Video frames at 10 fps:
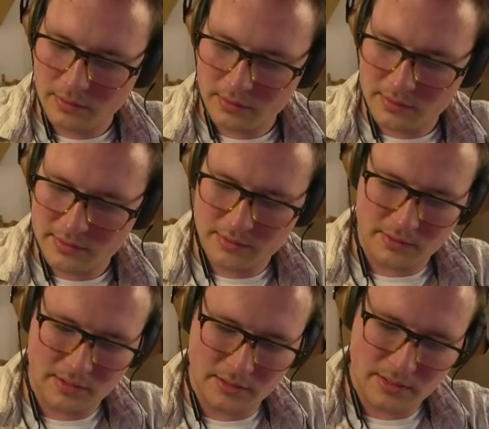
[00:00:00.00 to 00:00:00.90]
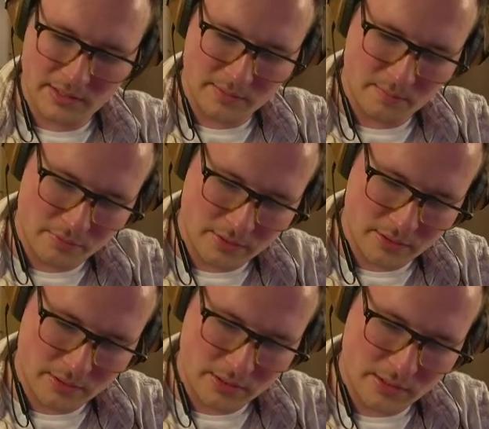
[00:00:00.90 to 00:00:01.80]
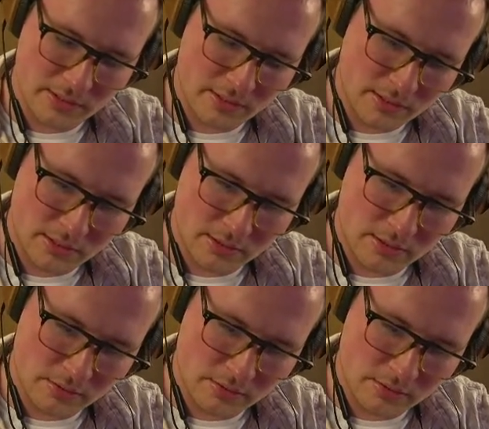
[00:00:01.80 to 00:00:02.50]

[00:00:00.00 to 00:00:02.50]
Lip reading: It's looking kind of pretty, I think.